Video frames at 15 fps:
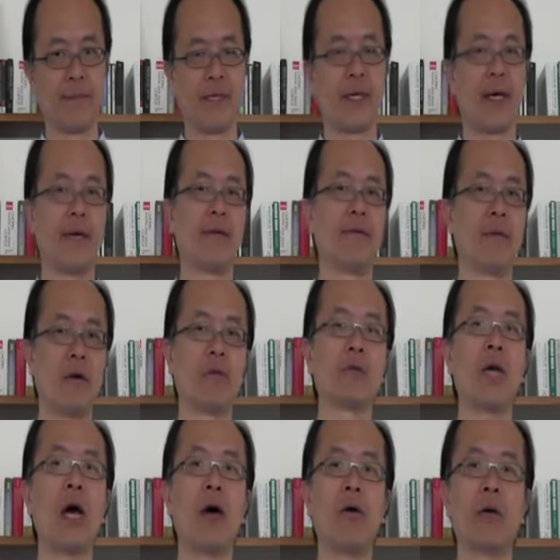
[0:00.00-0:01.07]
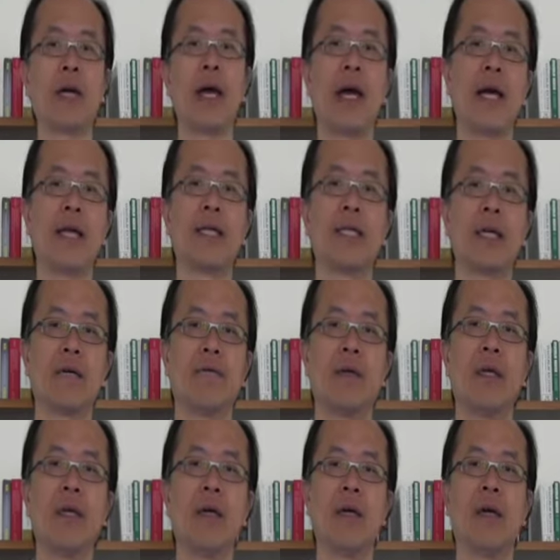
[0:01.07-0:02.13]
Okay, those are all kind of
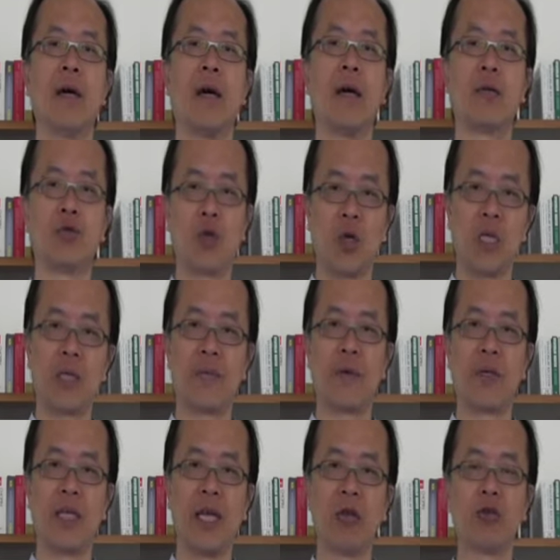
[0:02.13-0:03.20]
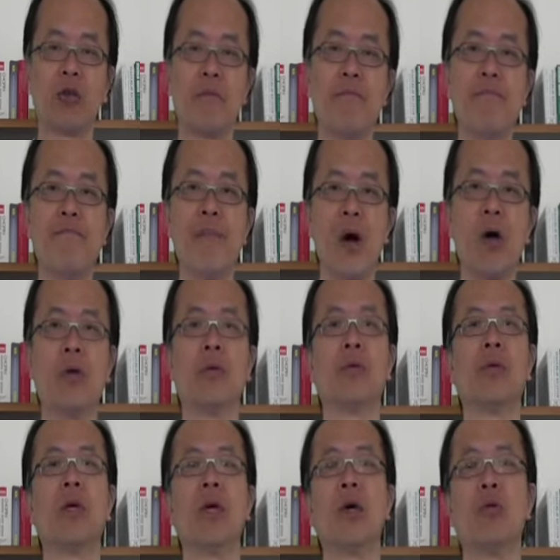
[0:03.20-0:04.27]
transportation
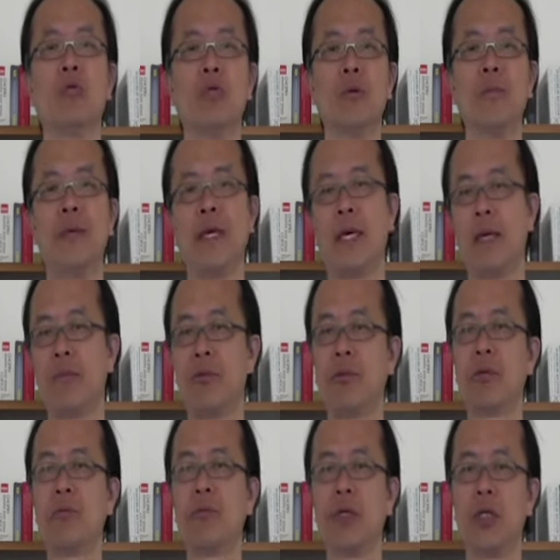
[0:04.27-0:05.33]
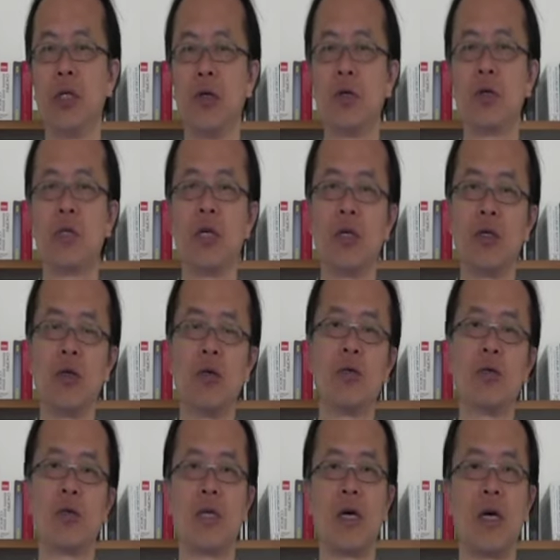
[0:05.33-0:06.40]
mode would be able to reduce the
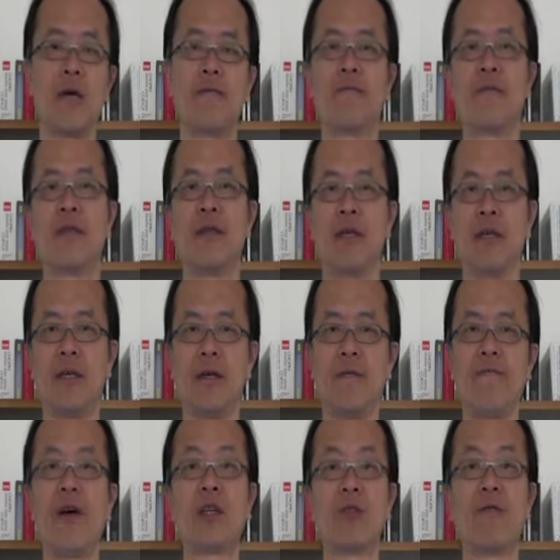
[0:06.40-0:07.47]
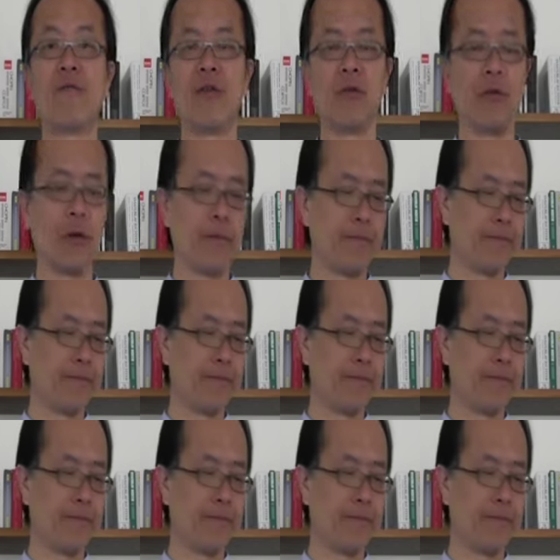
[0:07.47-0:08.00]
use of the fossil fuel.